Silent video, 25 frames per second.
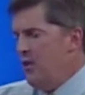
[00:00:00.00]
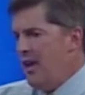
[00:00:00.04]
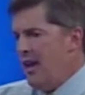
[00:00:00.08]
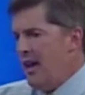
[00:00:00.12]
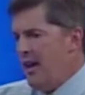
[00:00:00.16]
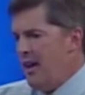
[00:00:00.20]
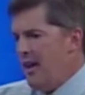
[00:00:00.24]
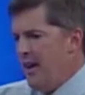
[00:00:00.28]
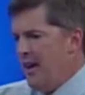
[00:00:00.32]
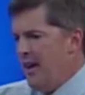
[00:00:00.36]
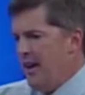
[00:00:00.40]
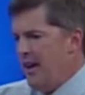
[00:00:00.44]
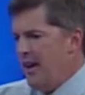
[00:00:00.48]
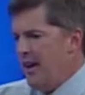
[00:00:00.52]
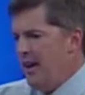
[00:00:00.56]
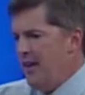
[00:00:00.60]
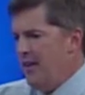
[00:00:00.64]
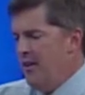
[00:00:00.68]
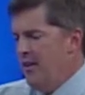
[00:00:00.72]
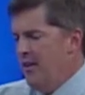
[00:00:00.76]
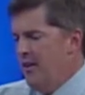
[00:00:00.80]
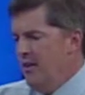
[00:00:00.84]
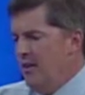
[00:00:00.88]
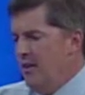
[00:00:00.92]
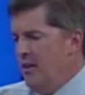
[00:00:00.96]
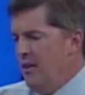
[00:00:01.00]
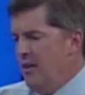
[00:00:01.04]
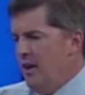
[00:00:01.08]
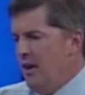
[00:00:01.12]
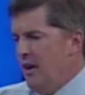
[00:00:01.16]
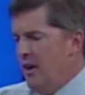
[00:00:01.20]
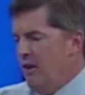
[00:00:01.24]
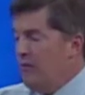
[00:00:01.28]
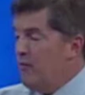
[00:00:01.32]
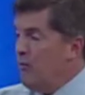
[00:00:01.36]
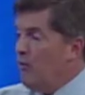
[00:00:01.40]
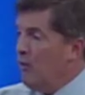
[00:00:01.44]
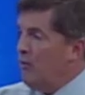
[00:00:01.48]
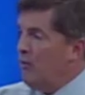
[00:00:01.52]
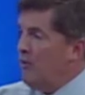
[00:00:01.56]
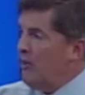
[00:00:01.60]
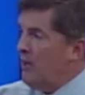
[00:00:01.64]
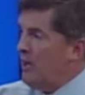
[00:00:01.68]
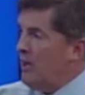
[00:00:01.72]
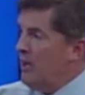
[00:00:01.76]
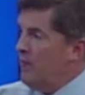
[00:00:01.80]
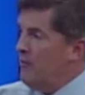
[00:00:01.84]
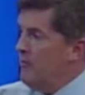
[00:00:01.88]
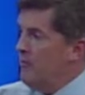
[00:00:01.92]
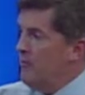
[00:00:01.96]
had had a
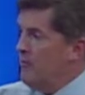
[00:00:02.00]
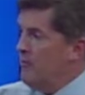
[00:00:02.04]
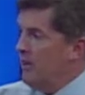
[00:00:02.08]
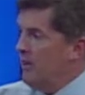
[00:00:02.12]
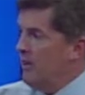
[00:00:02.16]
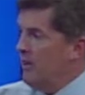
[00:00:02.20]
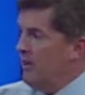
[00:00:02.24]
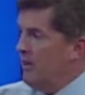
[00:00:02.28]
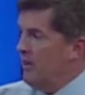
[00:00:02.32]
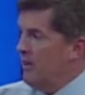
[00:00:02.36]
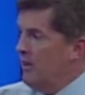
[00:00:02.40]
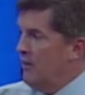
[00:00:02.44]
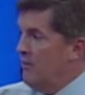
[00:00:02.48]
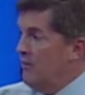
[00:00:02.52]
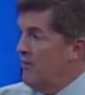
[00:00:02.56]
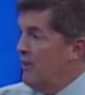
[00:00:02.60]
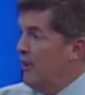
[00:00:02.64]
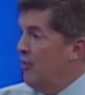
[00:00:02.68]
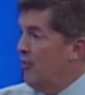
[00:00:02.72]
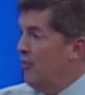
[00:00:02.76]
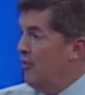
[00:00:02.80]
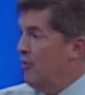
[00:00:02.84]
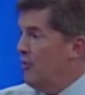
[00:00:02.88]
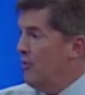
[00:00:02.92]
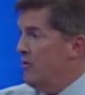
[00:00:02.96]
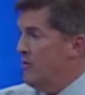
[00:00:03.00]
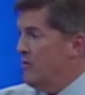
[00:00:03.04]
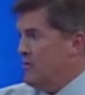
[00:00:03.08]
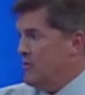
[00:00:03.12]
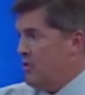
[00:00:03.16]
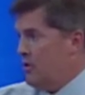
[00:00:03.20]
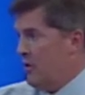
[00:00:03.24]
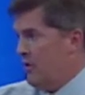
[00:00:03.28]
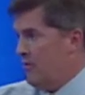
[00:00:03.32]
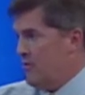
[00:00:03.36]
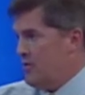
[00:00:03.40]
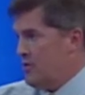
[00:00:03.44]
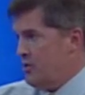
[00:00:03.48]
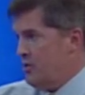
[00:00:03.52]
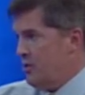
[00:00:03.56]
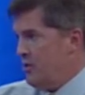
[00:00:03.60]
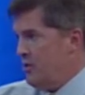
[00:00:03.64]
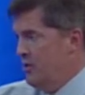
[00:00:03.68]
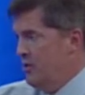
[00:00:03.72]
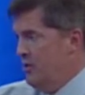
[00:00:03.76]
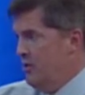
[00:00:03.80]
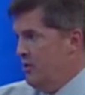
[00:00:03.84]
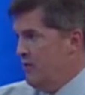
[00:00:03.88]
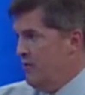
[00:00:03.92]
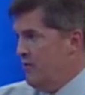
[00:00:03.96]
full-time uh, veteran service officer
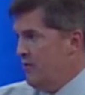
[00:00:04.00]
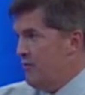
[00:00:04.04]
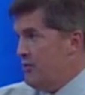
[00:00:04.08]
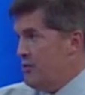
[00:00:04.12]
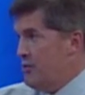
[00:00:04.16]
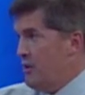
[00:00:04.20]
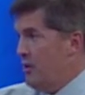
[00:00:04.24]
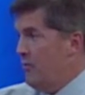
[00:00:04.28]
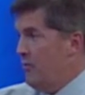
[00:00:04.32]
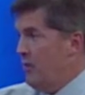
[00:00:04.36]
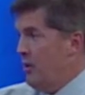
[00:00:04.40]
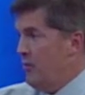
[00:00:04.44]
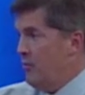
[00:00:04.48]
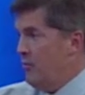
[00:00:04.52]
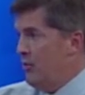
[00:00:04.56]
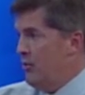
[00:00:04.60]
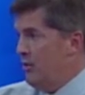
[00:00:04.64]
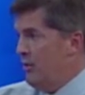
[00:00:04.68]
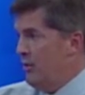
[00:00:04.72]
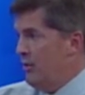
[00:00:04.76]
for some number of